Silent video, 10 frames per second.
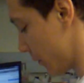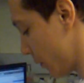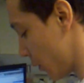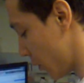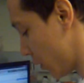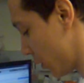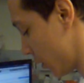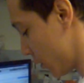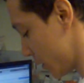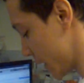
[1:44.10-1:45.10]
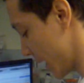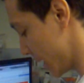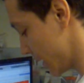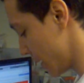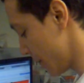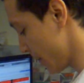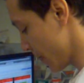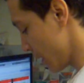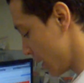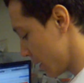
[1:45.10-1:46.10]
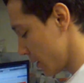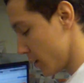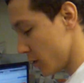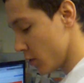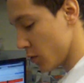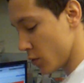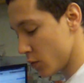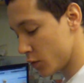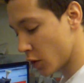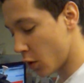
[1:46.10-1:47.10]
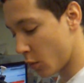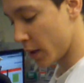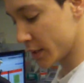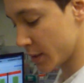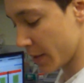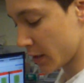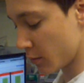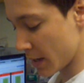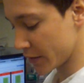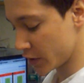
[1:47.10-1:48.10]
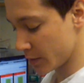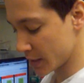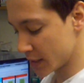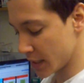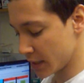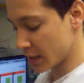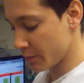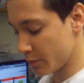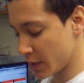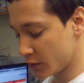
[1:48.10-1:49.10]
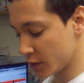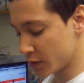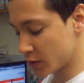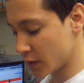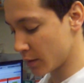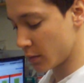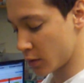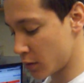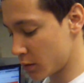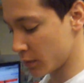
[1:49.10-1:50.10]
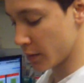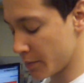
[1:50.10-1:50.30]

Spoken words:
or 4 or 10, you don't want to make your master mix in the Petri strip or